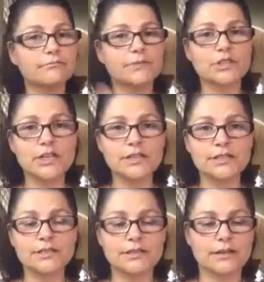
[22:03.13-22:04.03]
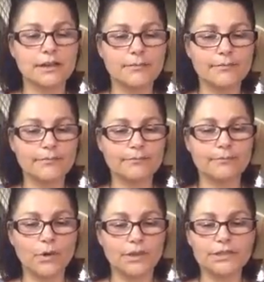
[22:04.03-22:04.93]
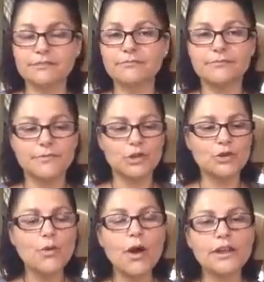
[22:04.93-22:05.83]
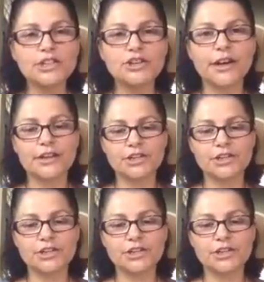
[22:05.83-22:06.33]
Just point. You are in charge,